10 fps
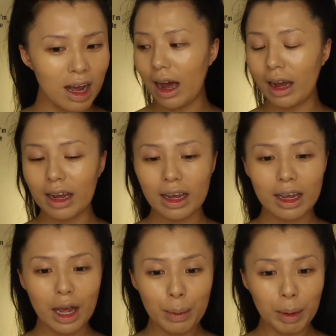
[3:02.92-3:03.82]

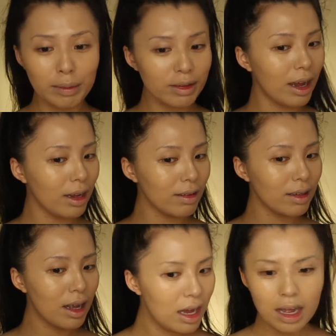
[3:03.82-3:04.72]
I am obsessed.
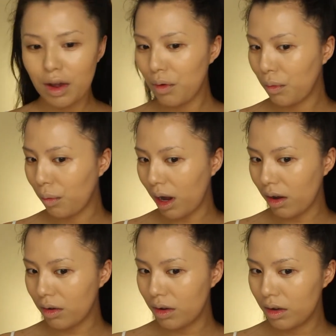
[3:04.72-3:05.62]

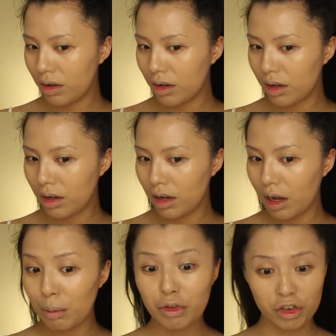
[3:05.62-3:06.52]
Wow,
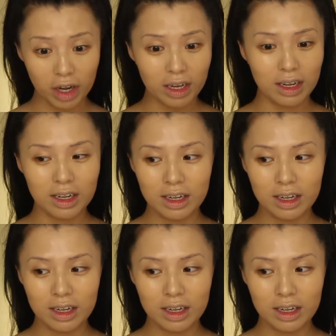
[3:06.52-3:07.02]
I'm shook.